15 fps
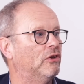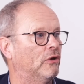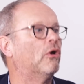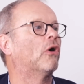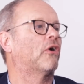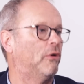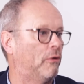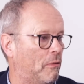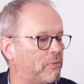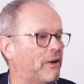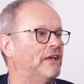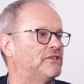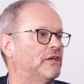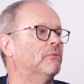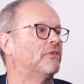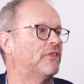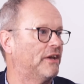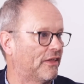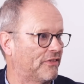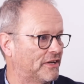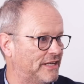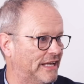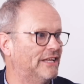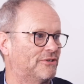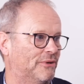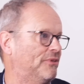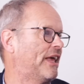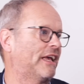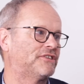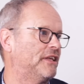you're not going to replace it with another
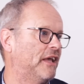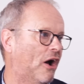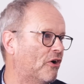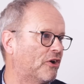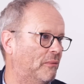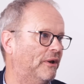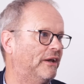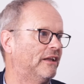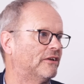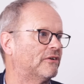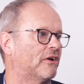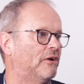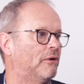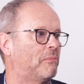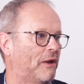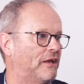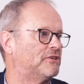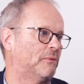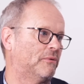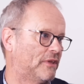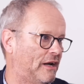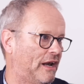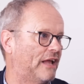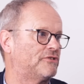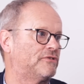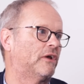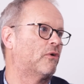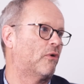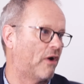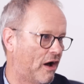diesel. That's the argument. You're going to replace it with an
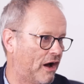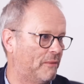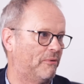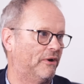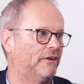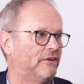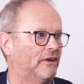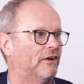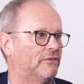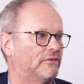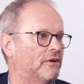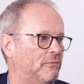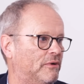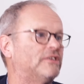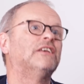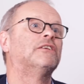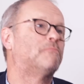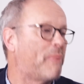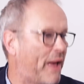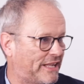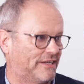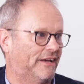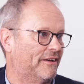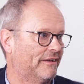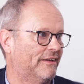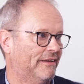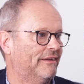electric or a hybrid, which is better.